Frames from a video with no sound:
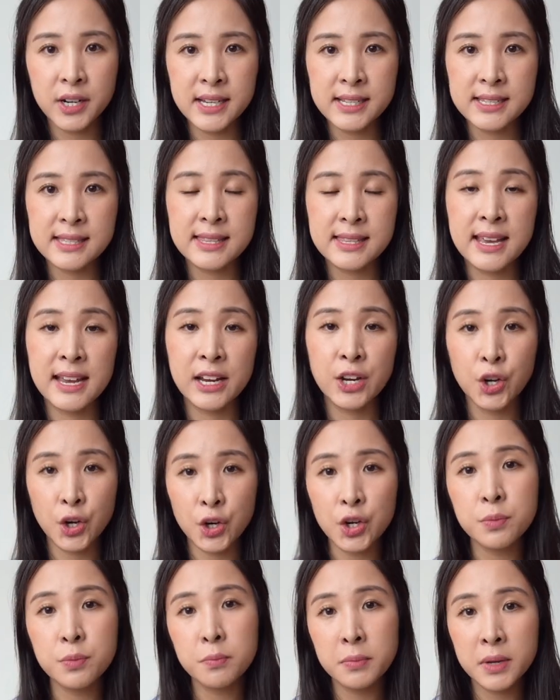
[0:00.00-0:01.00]
It's their
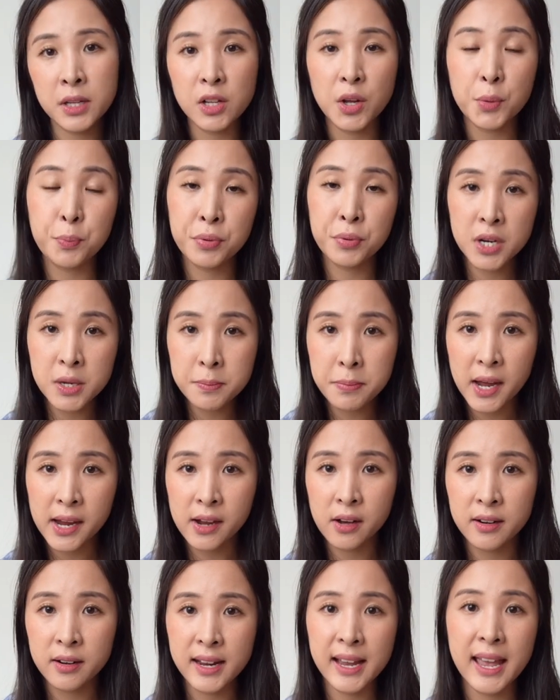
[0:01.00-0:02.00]
goat milk
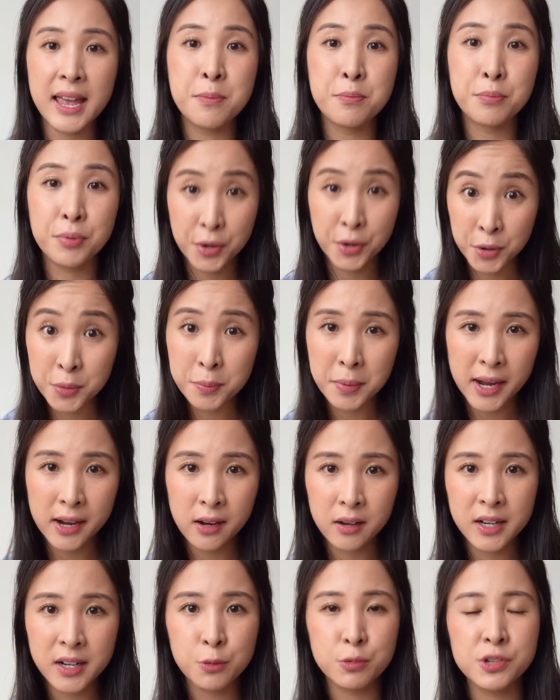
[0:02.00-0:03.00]
prebiotic and
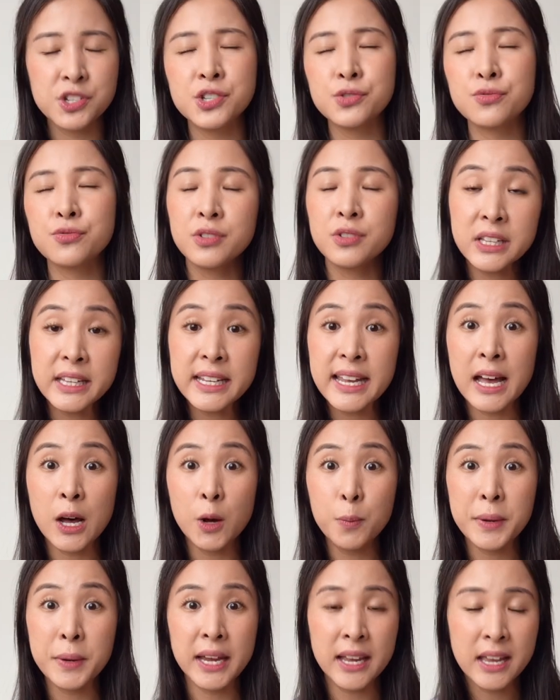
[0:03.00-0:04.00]
probiotic, which is really
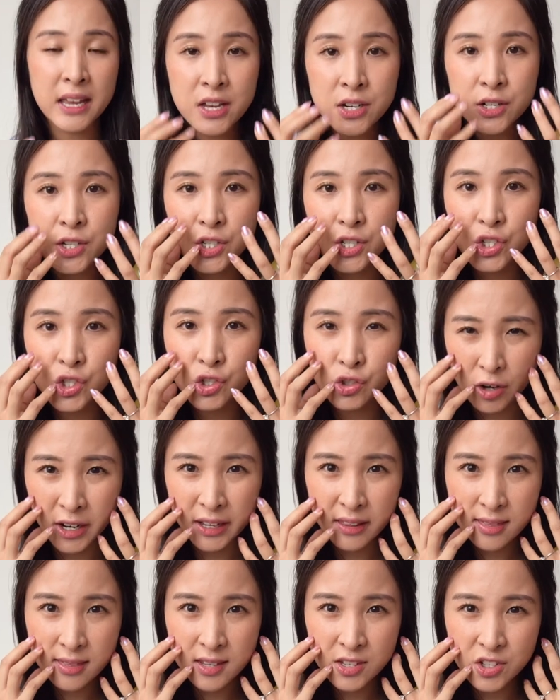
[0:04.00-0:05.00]
helping to
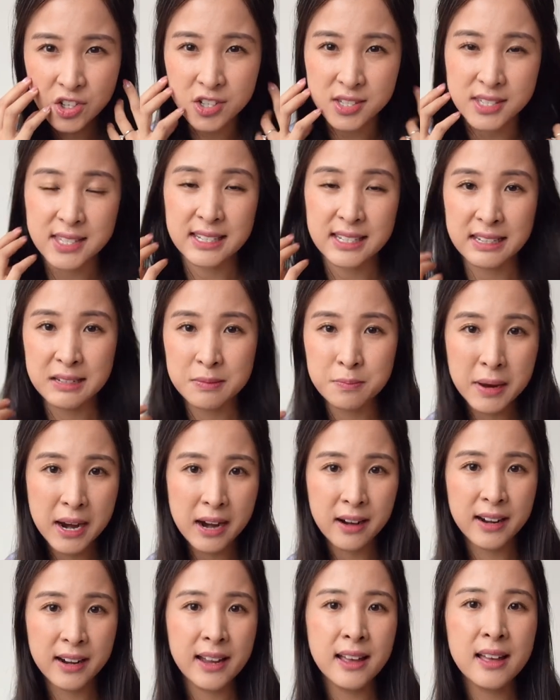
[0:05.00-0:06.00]
strengthen your skin
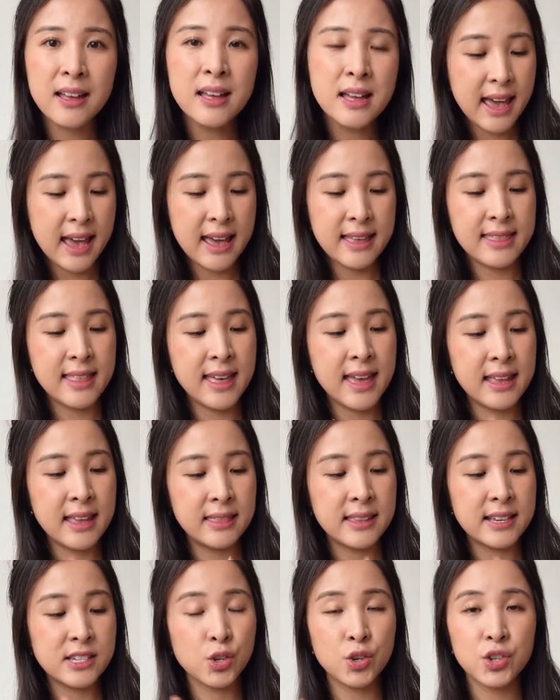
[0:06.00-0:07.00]
barrier. And then
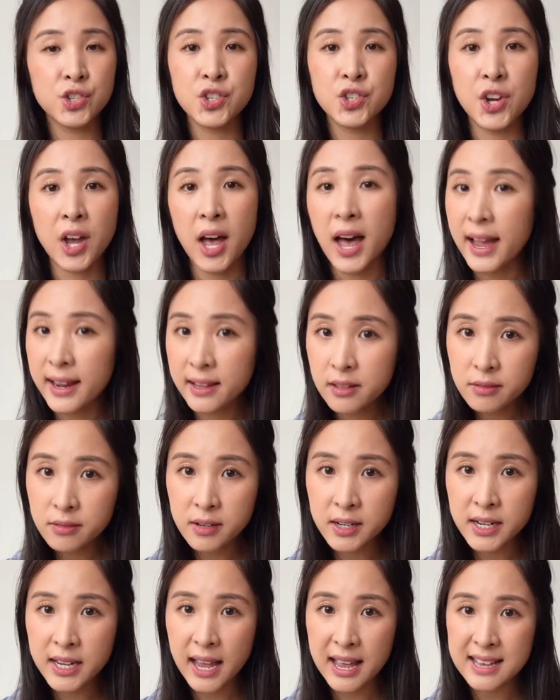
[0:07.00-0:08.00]
there's also
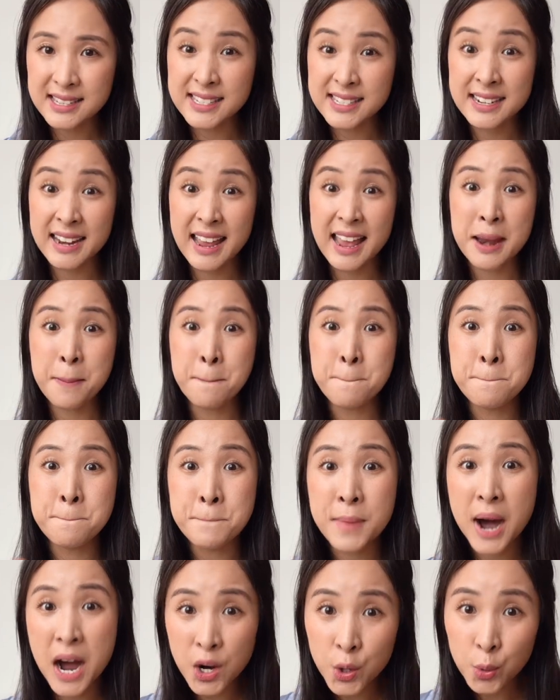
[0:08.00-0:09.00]
hyaluronic acid and
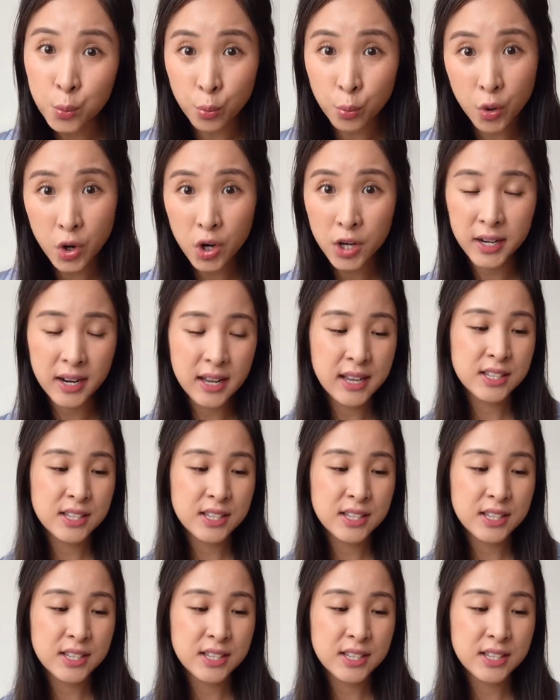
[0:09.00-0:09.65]
mugwort.